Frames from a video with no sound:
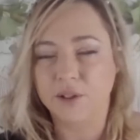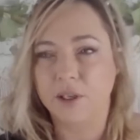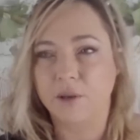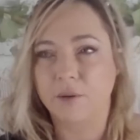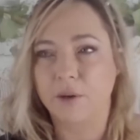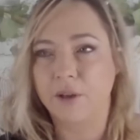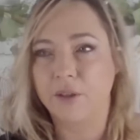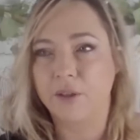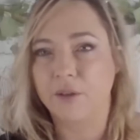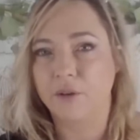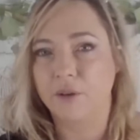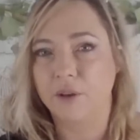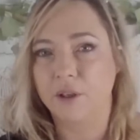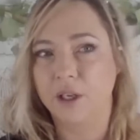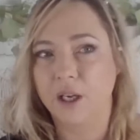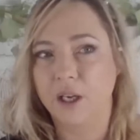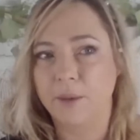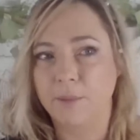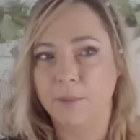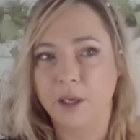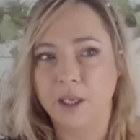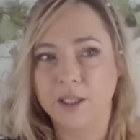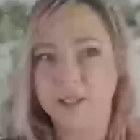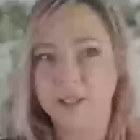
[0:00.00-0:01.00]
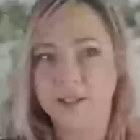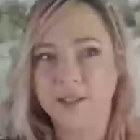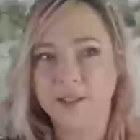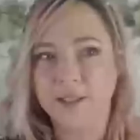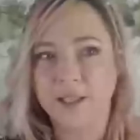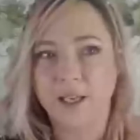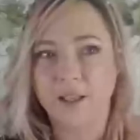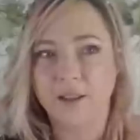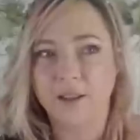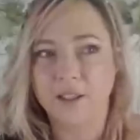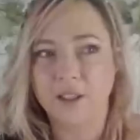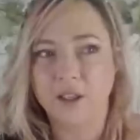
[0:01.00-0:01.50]
So I thought I might just
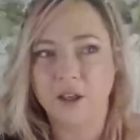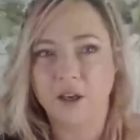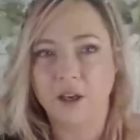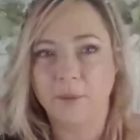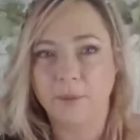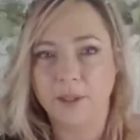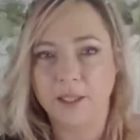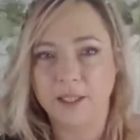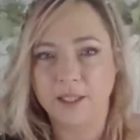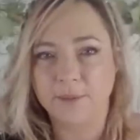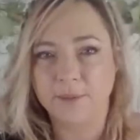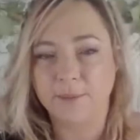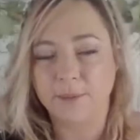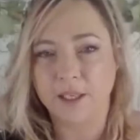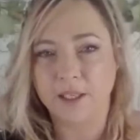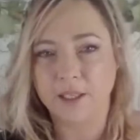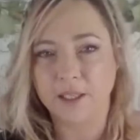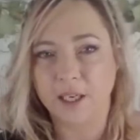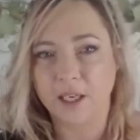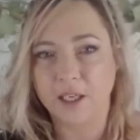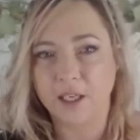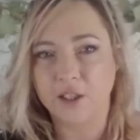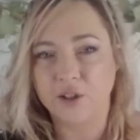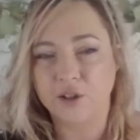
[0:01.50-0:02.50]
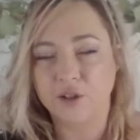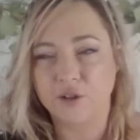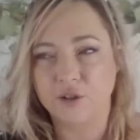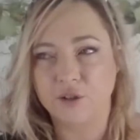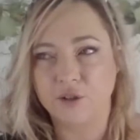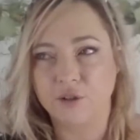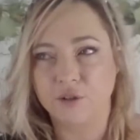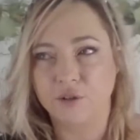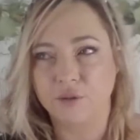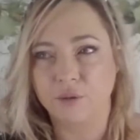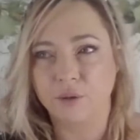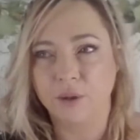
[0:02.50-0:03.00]
take the time in this meditation
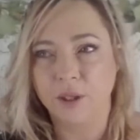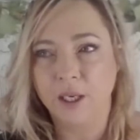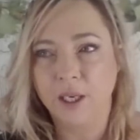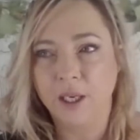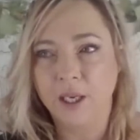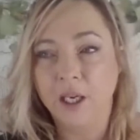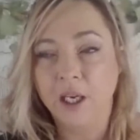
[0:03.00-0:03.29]
to